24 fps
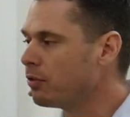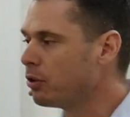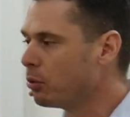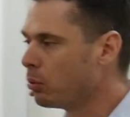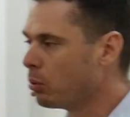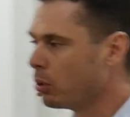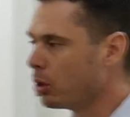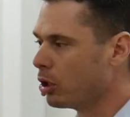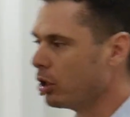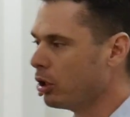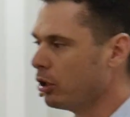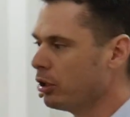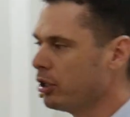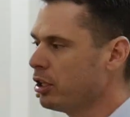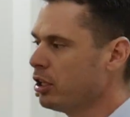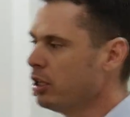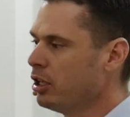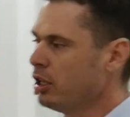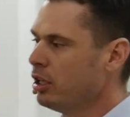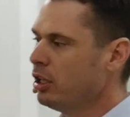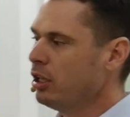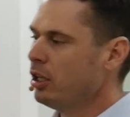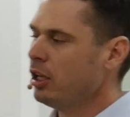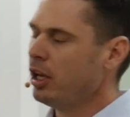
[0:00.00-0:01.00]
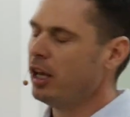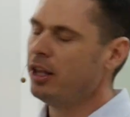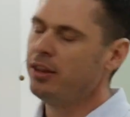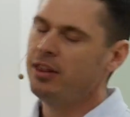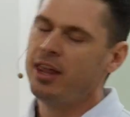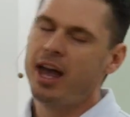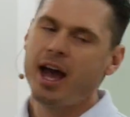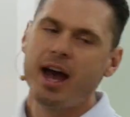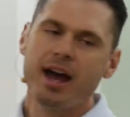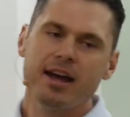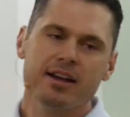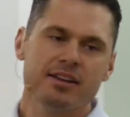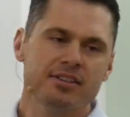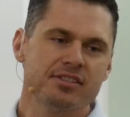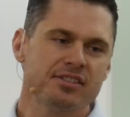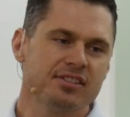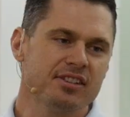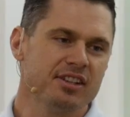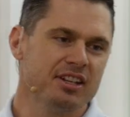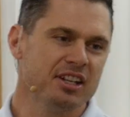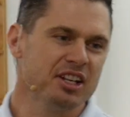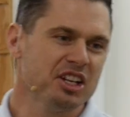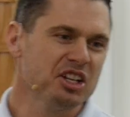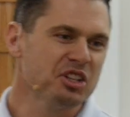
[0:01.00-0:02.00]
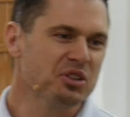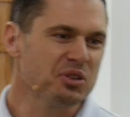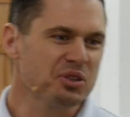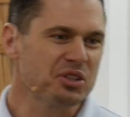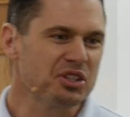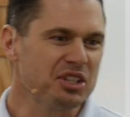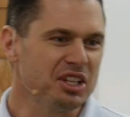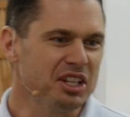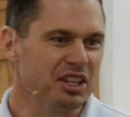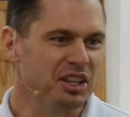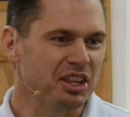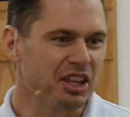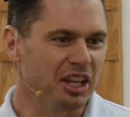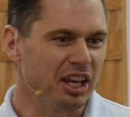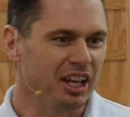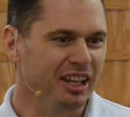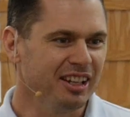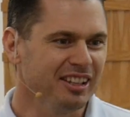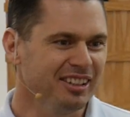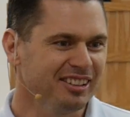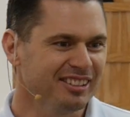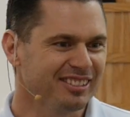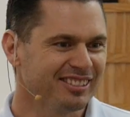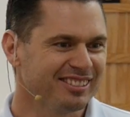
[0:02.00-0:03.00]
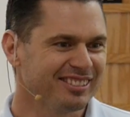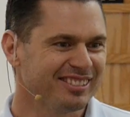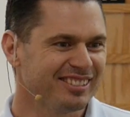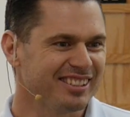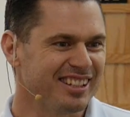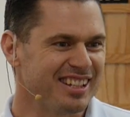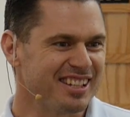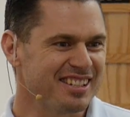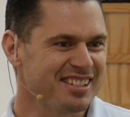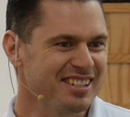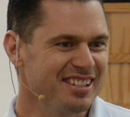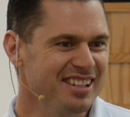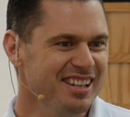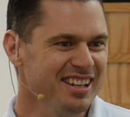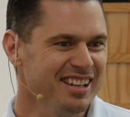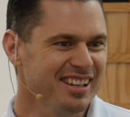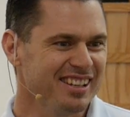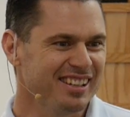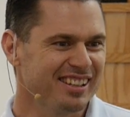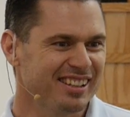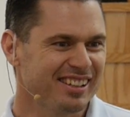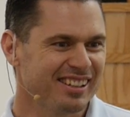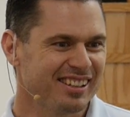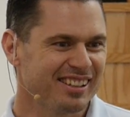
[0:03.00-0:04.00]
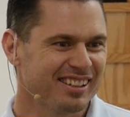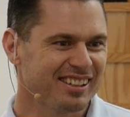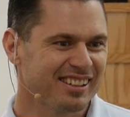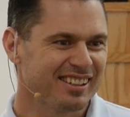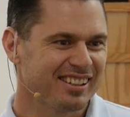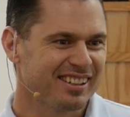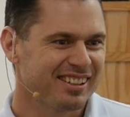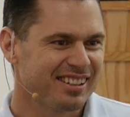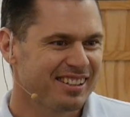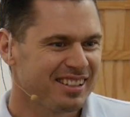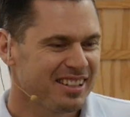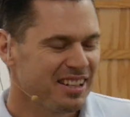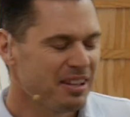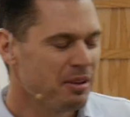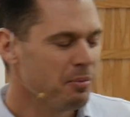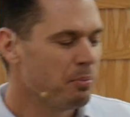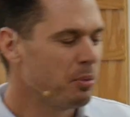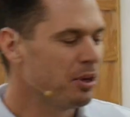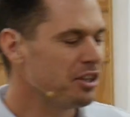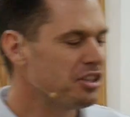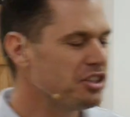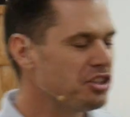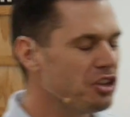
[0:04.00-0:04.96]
of the world. And that is an interesting thing, isn't it? Mm-hmm. But